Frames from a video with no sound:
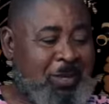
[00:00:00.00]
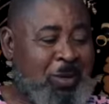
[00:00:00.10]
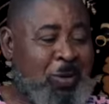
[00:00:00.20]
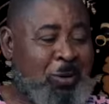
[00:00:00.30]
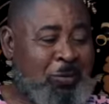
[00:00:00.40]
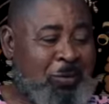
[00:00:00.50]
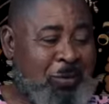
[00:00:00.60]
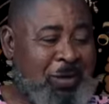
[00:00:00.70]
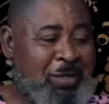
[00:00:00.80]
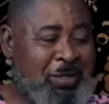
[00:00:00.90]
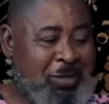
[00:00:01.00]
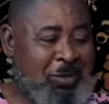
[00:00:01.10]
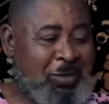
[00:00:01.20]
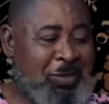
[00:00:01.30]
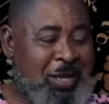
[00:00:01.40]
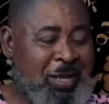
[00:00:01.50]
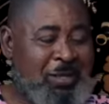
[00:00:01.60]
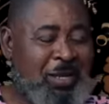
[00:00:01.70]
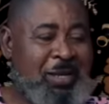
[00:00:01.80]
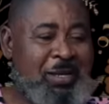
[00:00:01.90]
The God of our ancestors
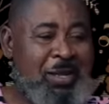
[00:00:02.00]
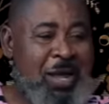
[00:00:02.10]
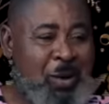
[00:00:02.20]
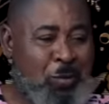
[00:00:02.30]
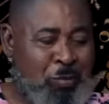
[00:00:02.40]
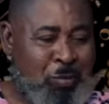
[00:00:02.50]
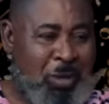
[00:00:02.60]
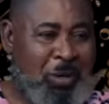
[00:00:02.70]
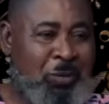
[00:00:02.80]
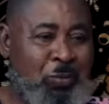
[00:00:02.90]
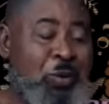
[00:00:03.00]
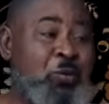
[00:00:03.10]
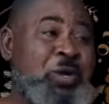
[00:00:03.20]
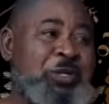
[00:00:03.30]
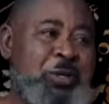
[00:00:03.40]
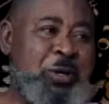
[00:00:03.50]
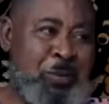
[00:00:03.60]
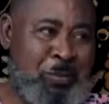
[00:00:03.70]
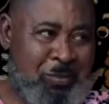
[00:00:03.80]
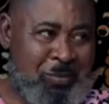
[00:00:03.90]
has endowed me with wisdom.